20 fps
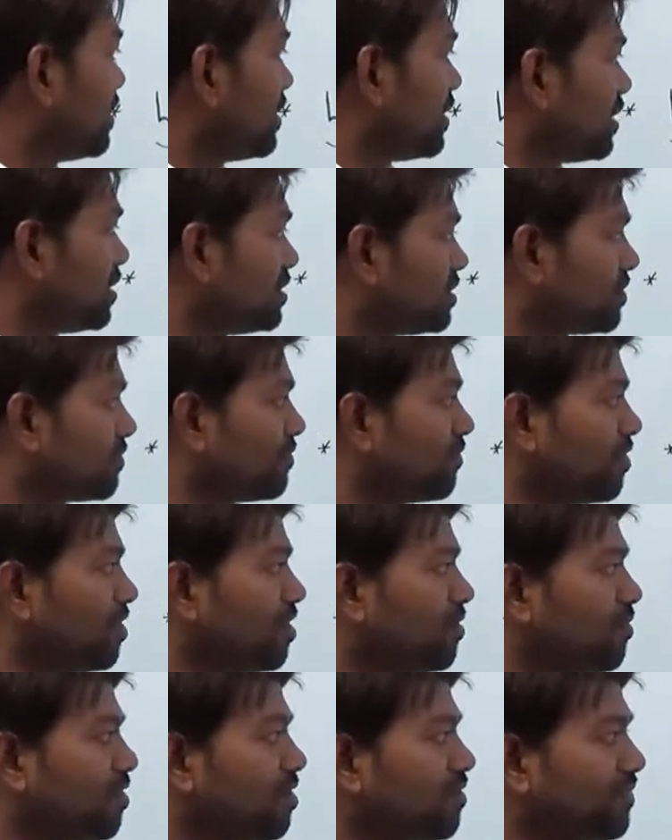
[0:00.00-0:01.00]
is a
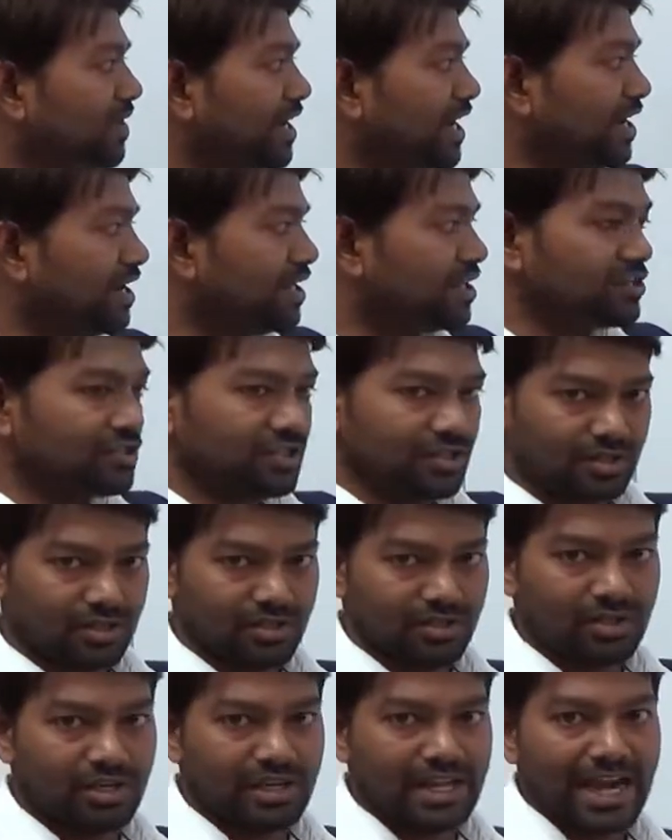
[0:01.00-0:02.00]
form of energy.
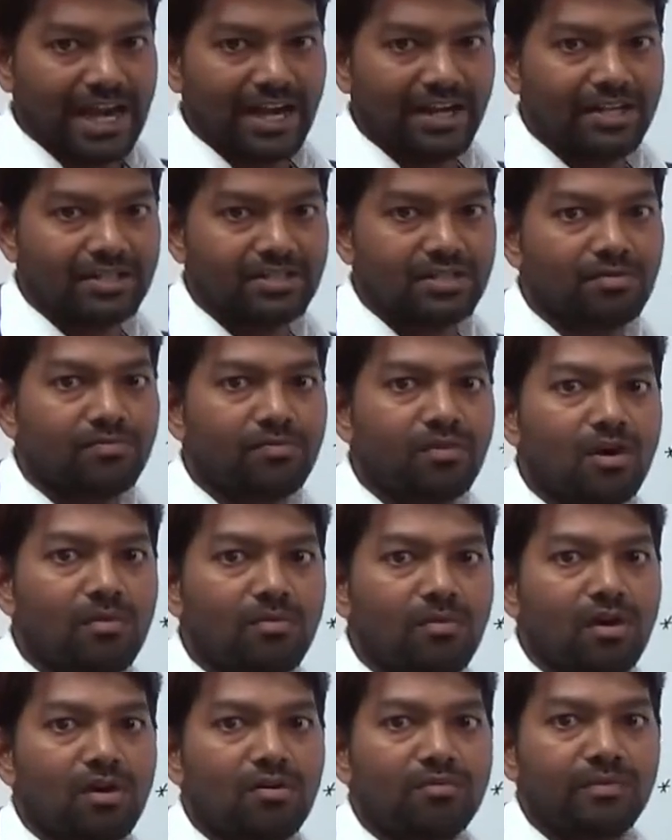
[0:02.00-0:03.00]
Light is a form
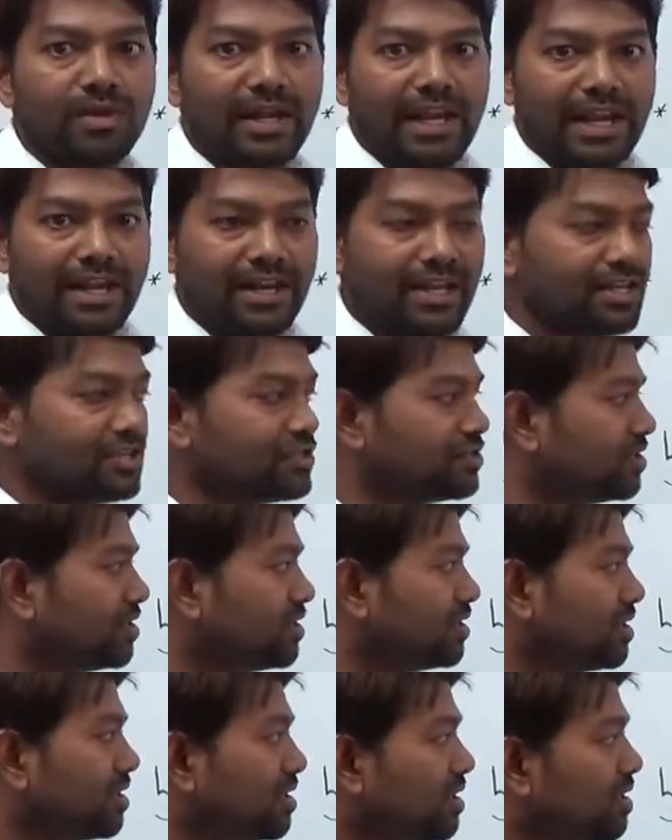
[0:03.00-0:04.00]
of
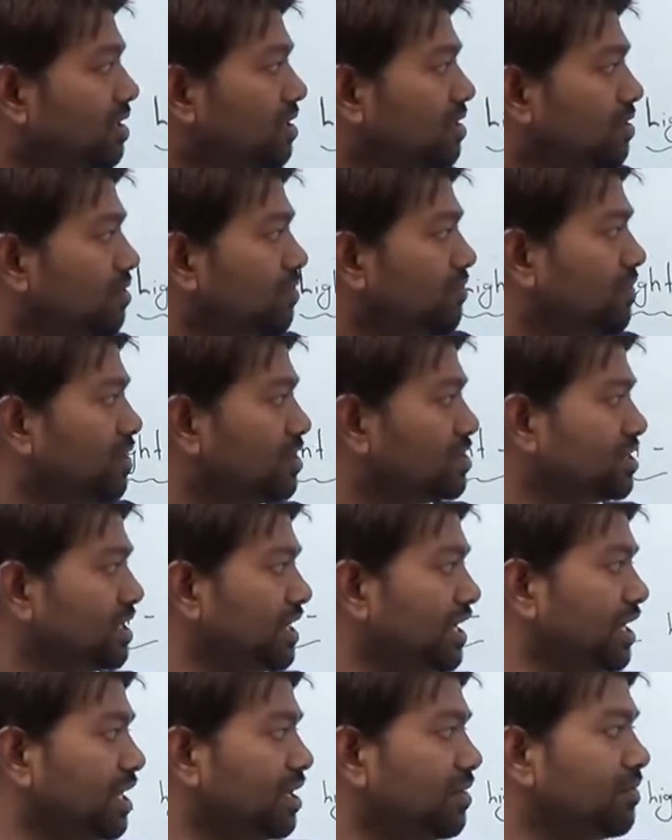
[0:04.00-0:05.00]
energy which
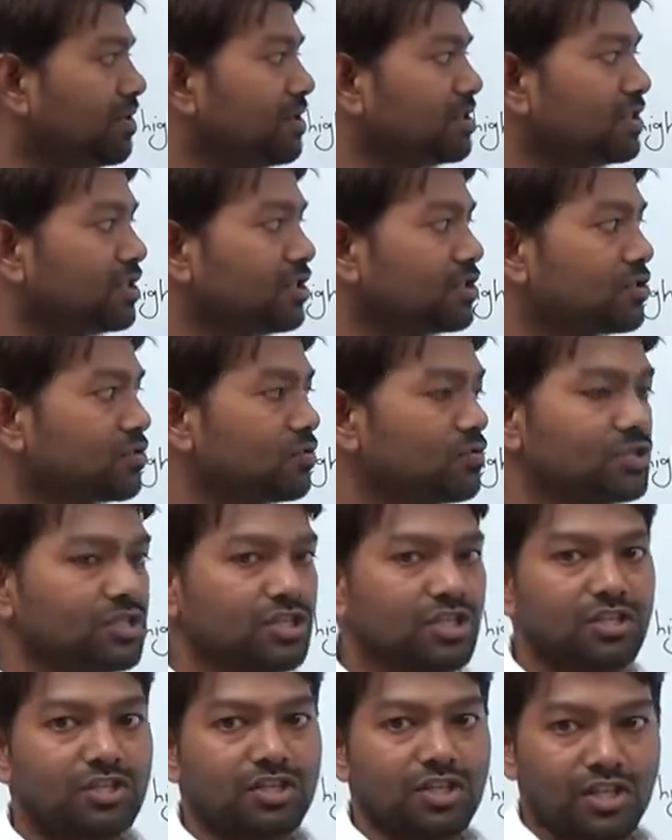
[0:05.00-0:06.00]
enables us to
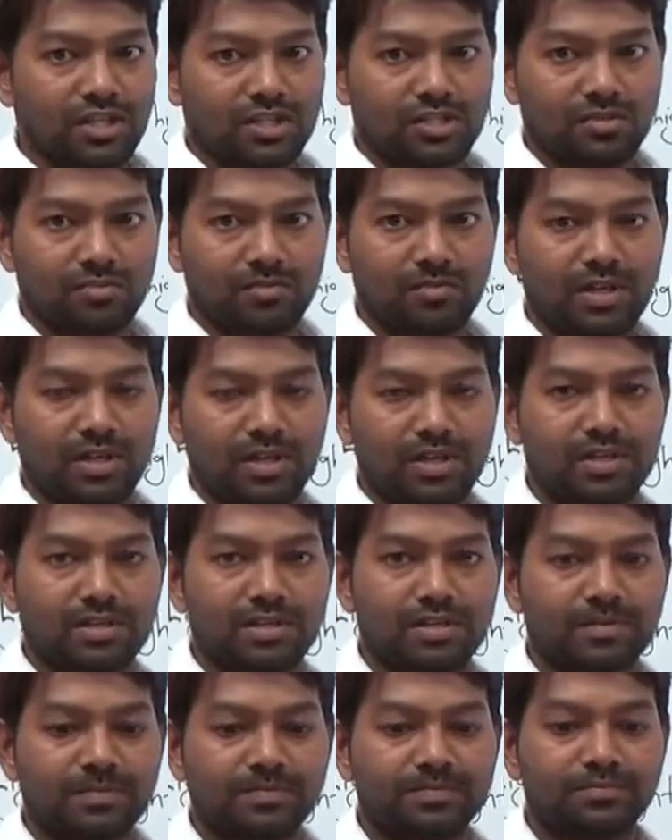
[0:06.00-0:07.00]
see things.
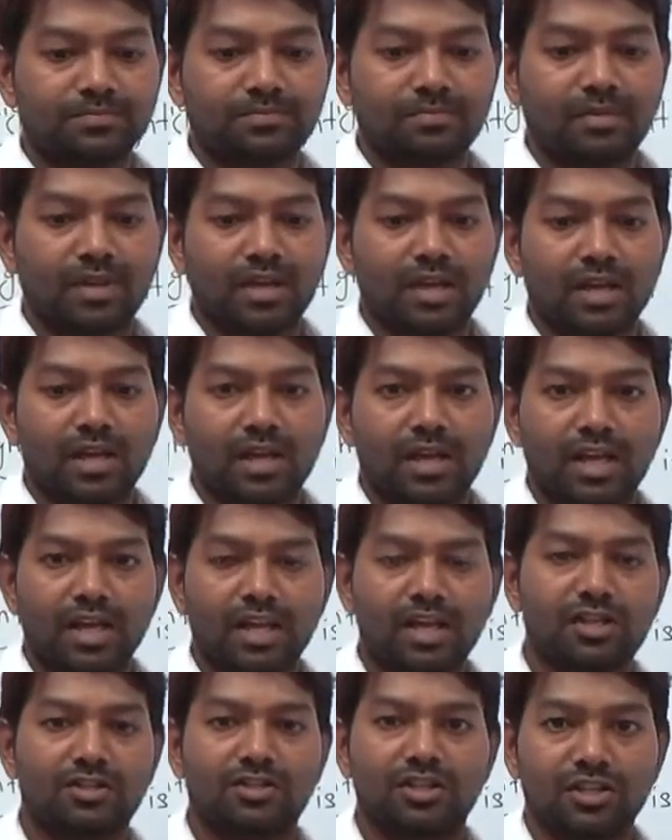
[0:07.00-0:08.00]
Means
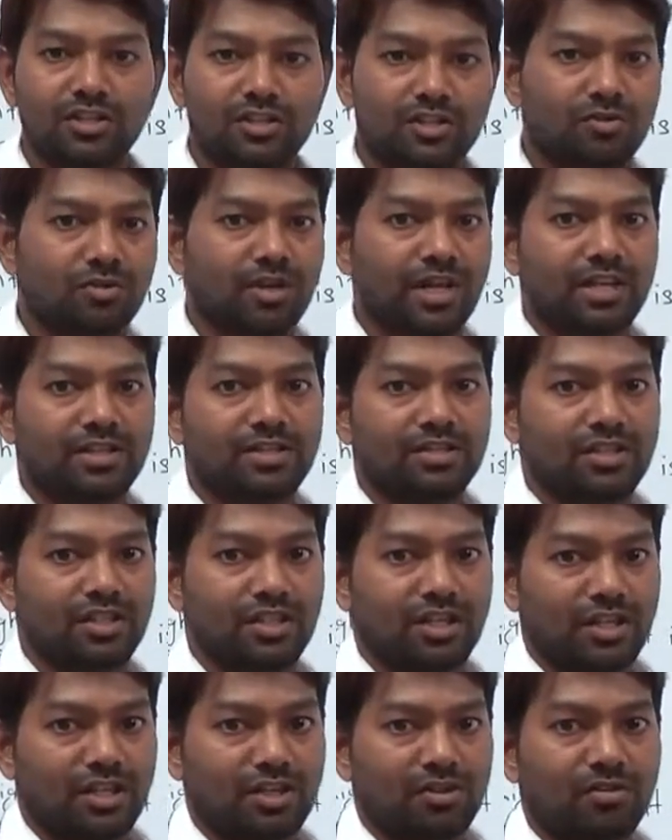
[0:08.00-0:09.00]
anything you can
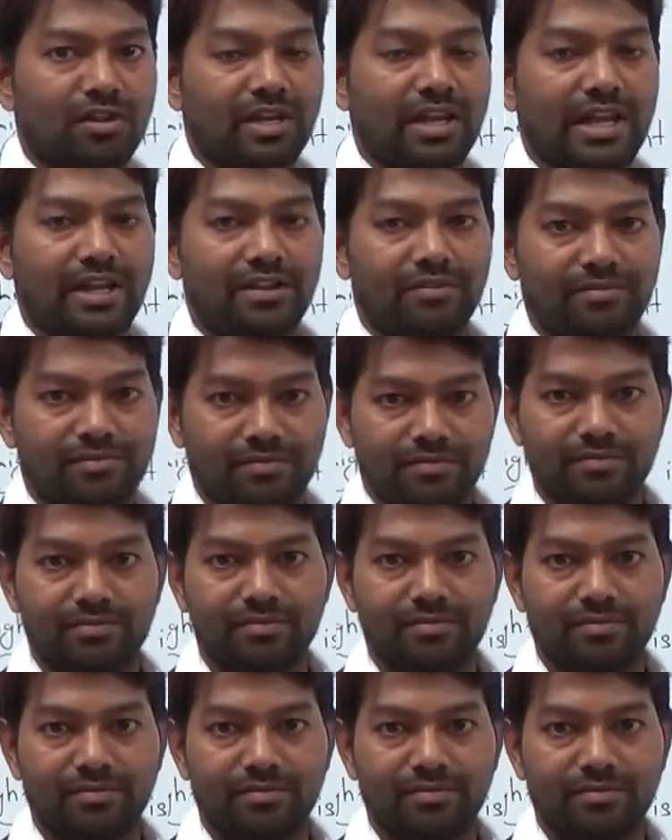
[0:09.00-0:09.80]
see in your life,